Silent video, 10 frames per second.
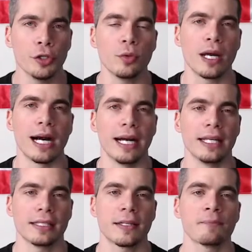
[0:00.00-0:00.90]
you
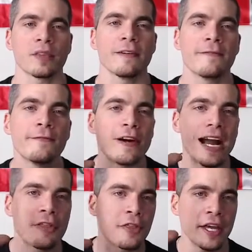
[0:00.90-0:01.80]
guys
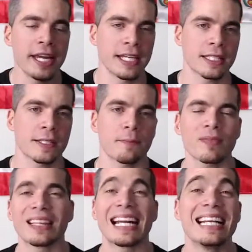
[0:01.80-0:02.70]
5 things
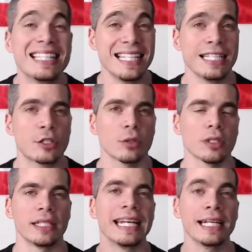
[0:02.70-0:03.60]
that I did to
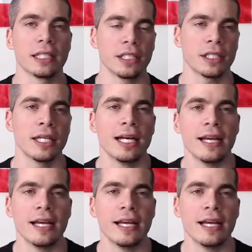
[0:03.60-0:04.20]
learn English